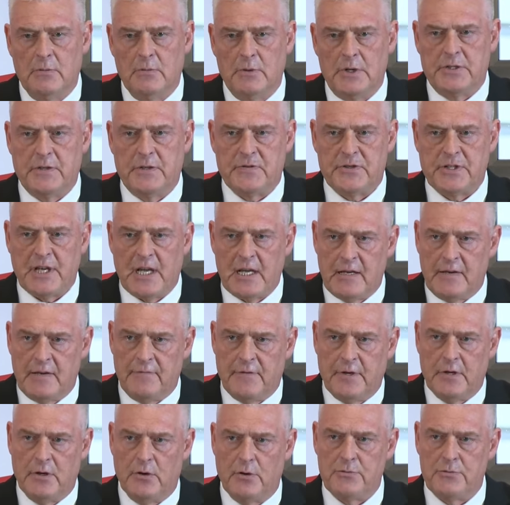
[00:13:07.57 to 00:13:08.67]
which have
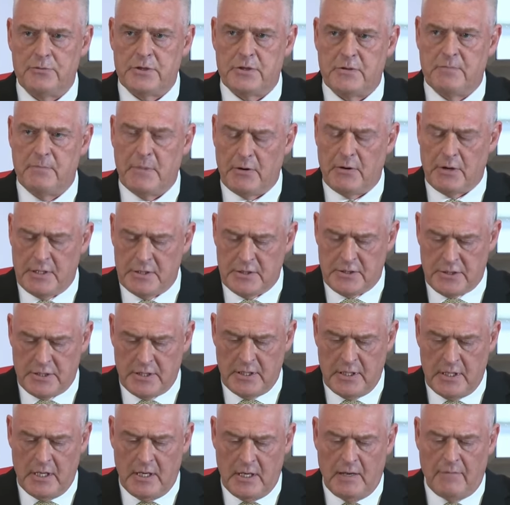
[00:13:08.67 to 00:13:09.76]
saved hundreds of millions
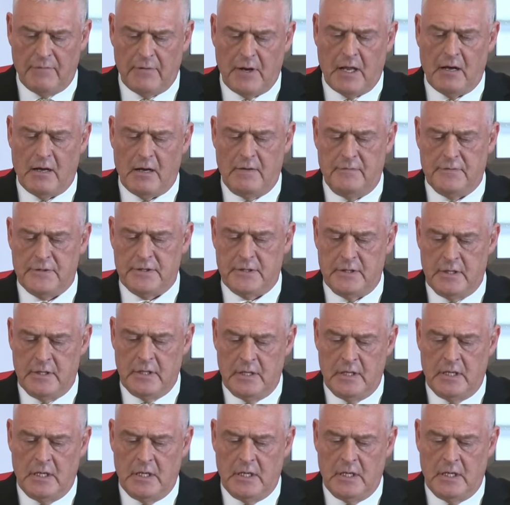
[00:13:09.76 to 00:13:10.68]
of lives,